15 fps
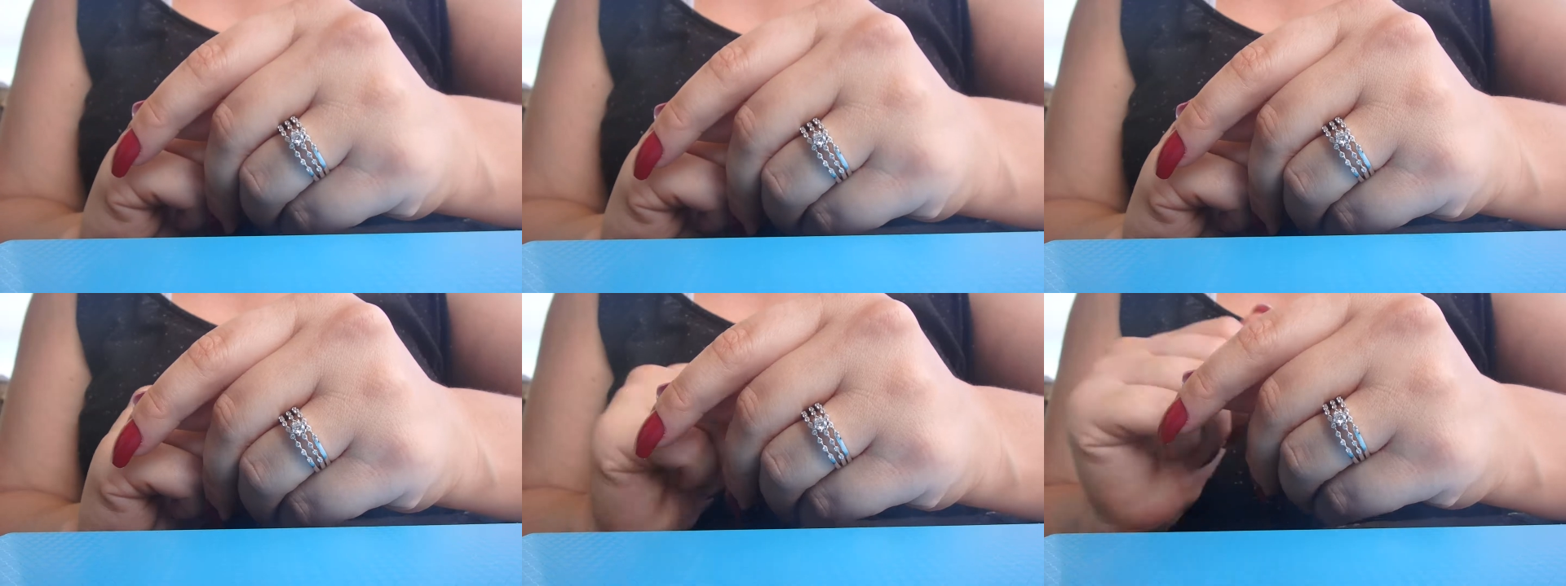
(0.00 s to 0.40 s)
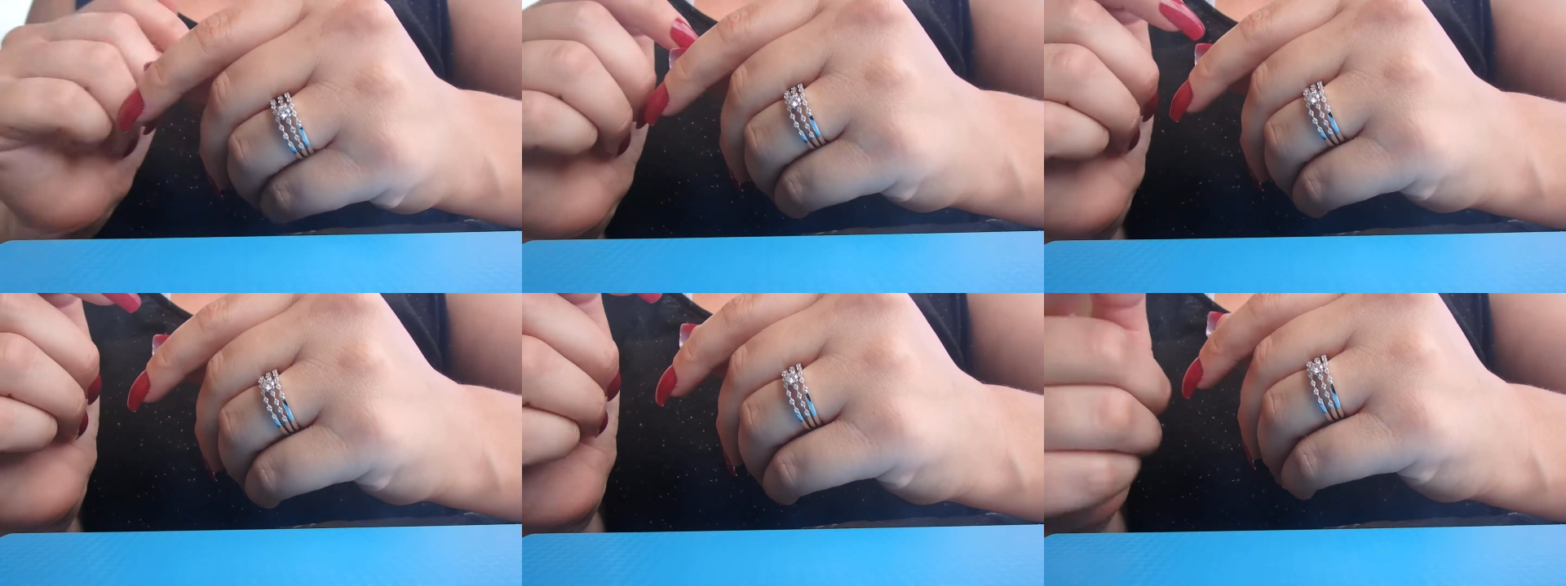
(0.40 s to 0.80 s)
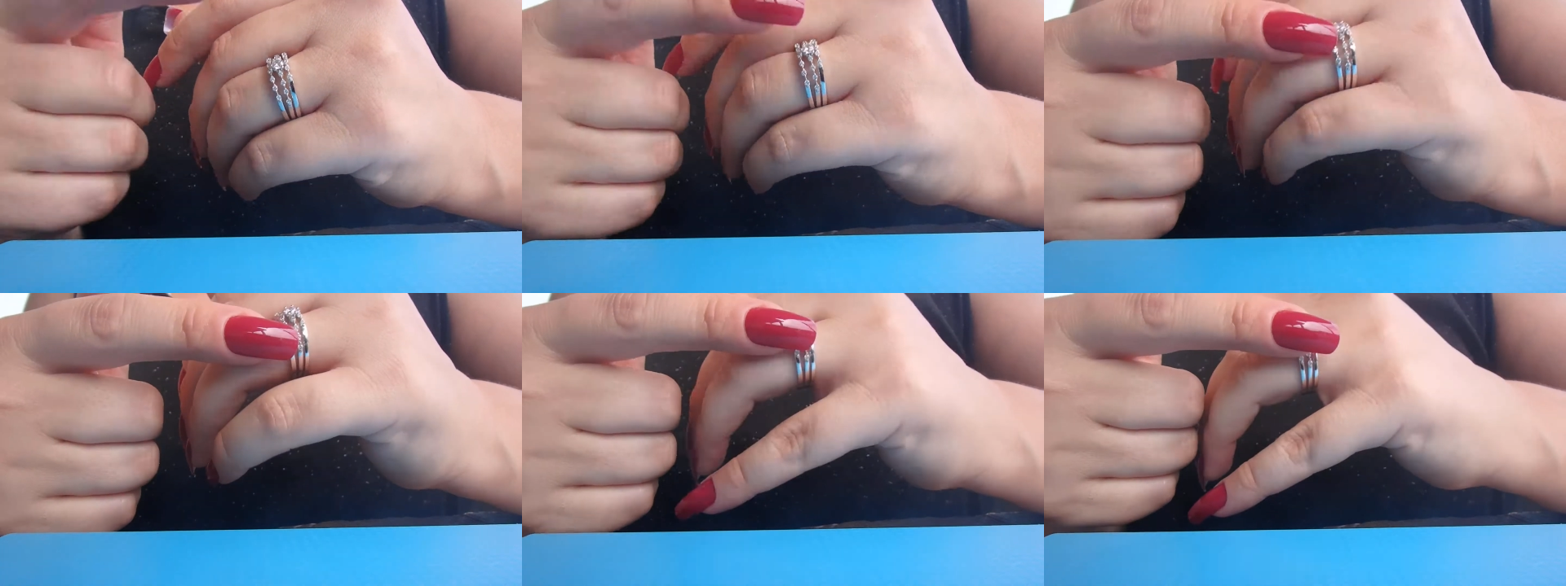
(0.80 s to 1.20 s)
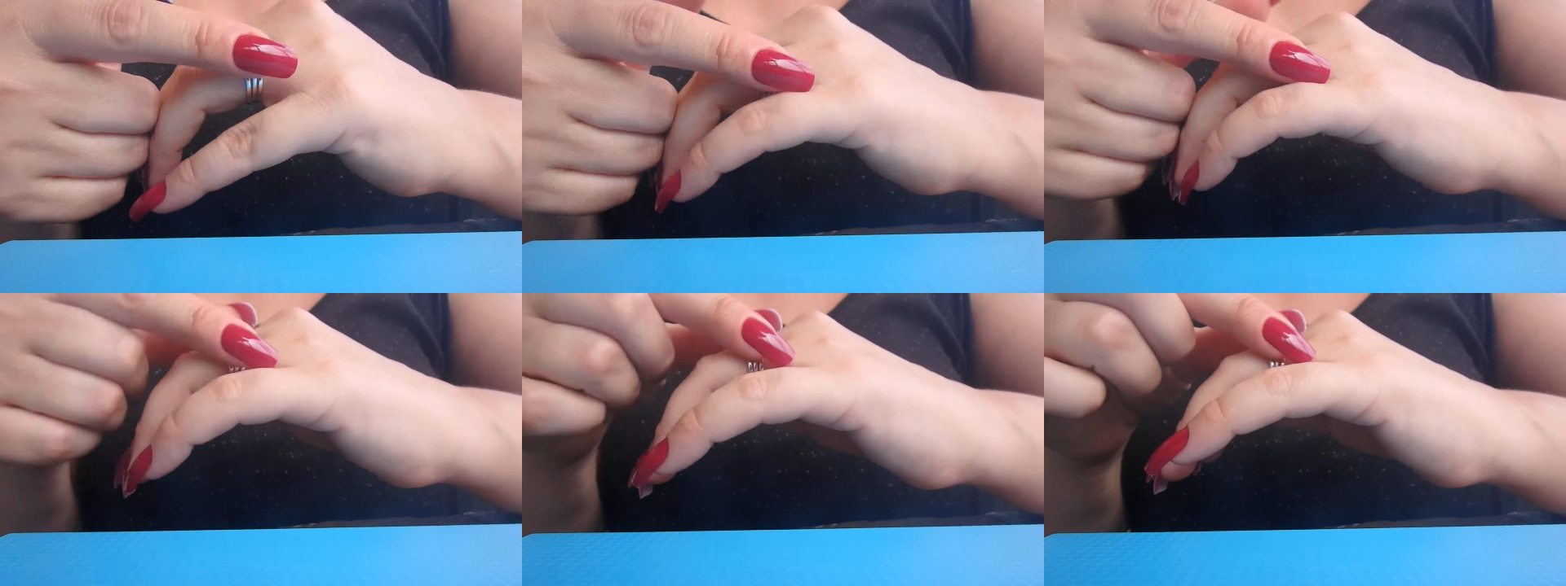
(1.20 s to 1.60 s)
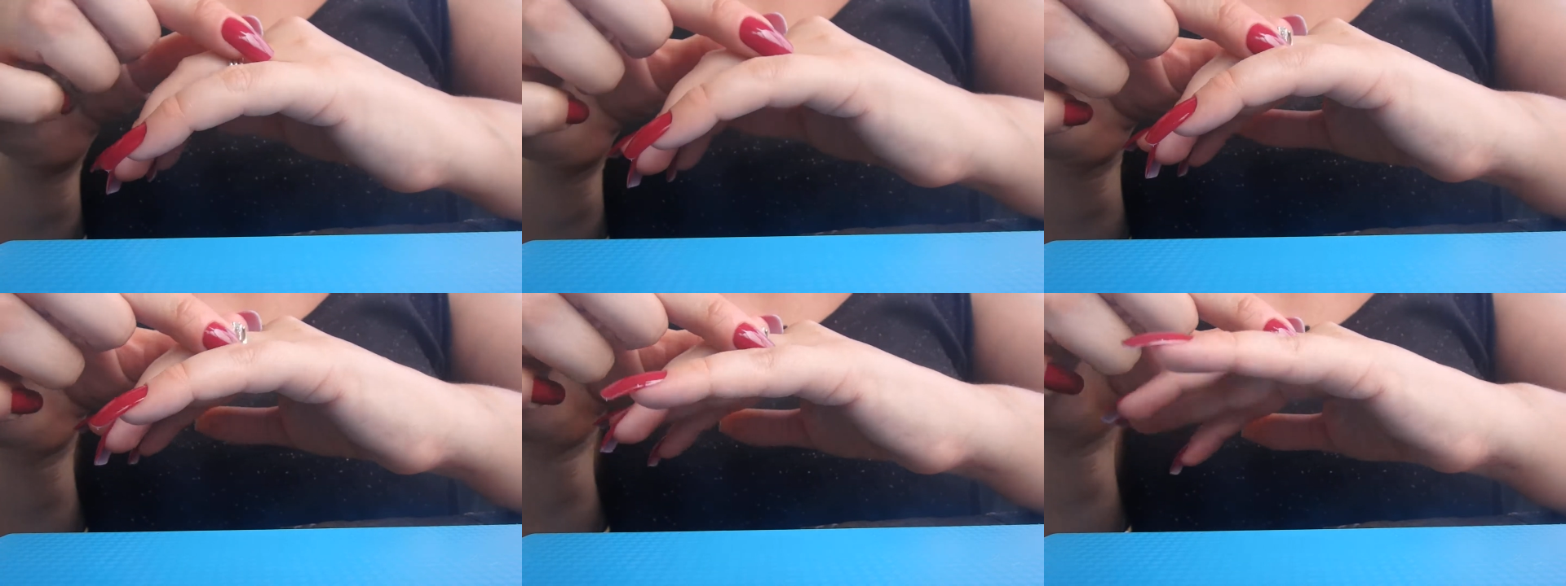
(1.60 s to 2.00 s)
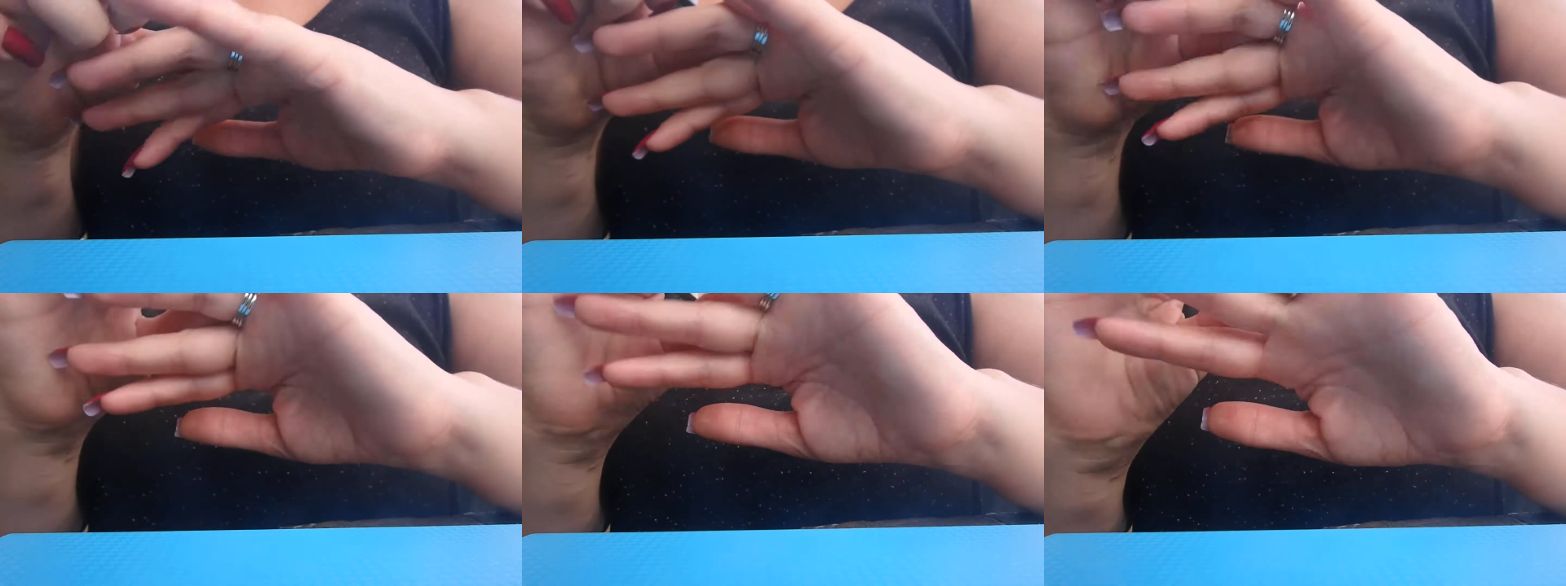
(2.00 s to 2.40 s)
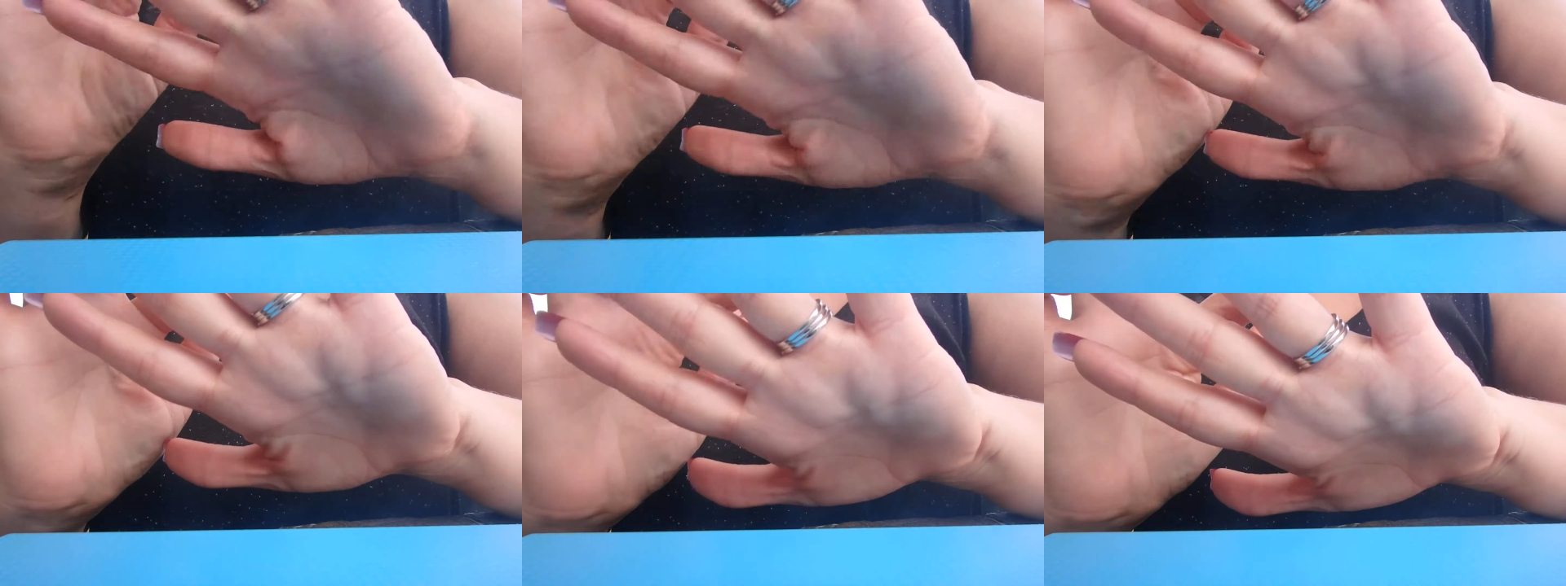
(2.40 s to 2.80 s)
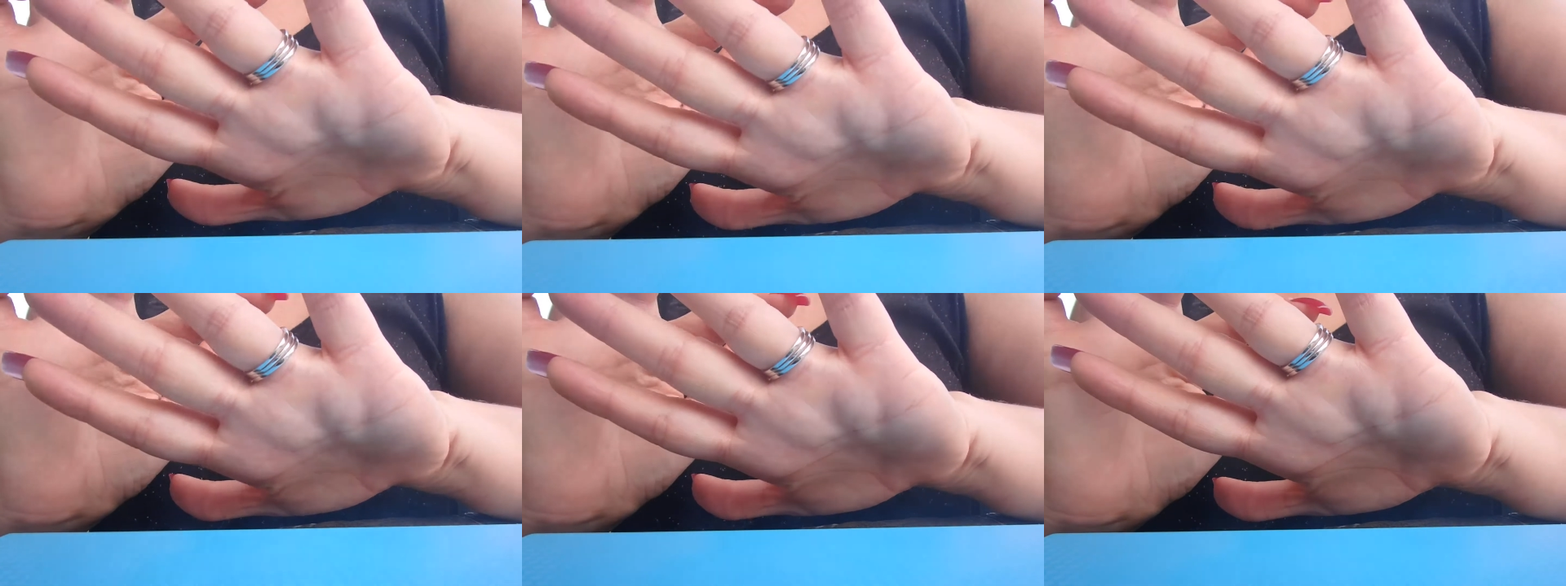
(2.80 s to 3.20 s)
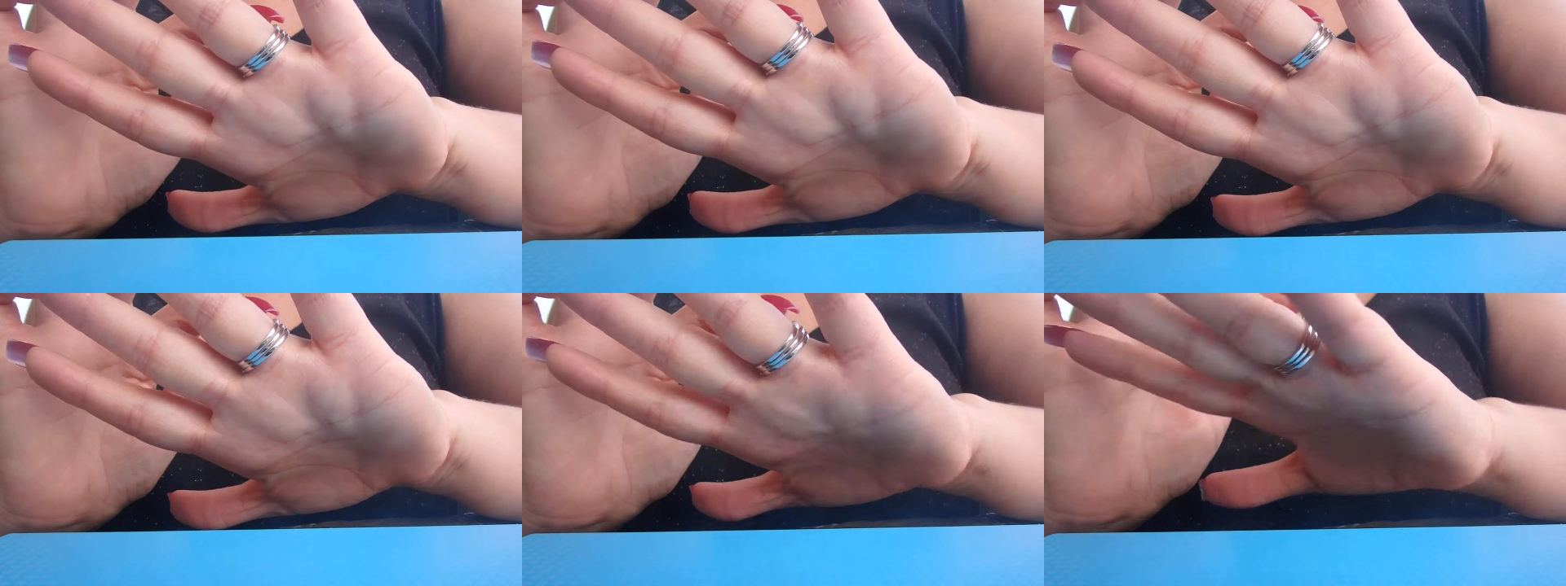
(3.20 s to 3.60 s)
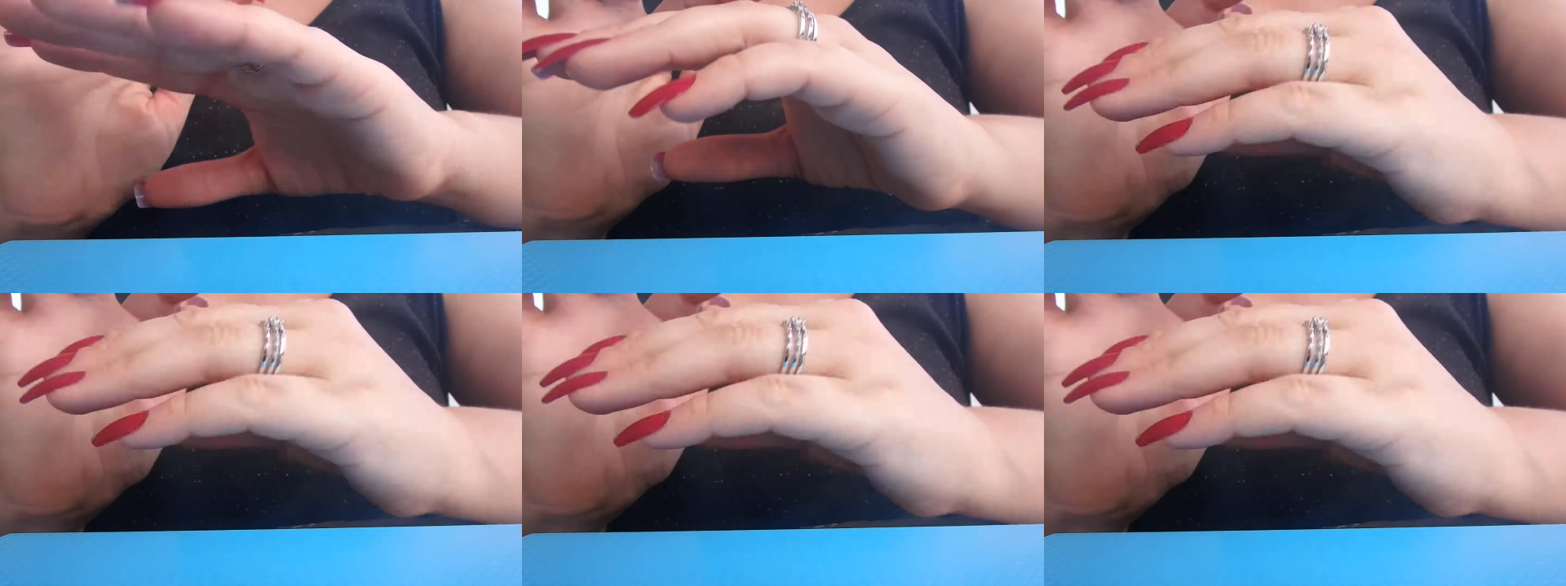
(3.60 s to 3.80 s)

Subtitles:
No face is visible, so there are no lips to read.